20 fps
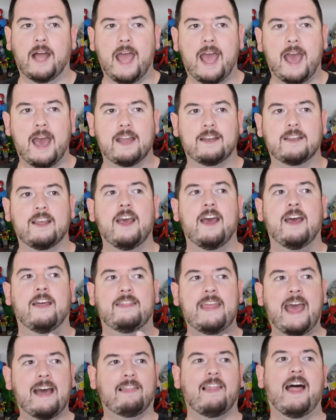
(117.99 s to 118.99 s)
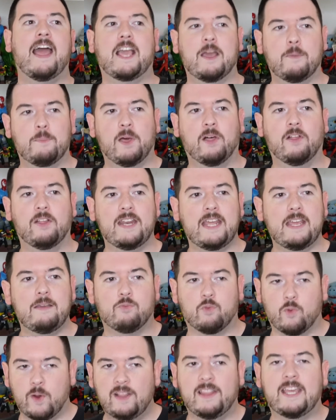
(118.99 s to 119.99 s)
And that likability
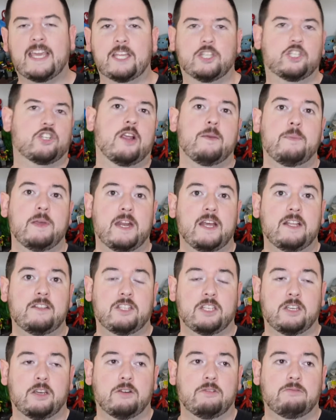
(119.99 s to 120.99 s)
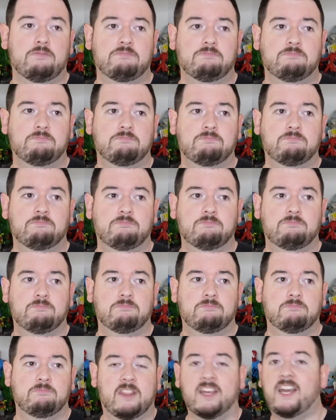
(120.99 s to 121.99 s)
really contributed to
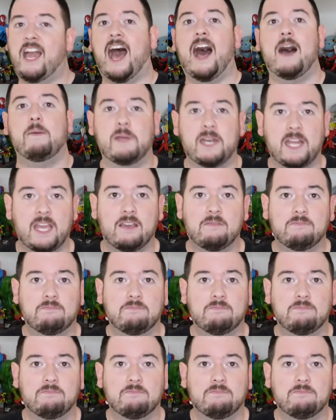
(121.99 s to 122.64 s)
the comedy.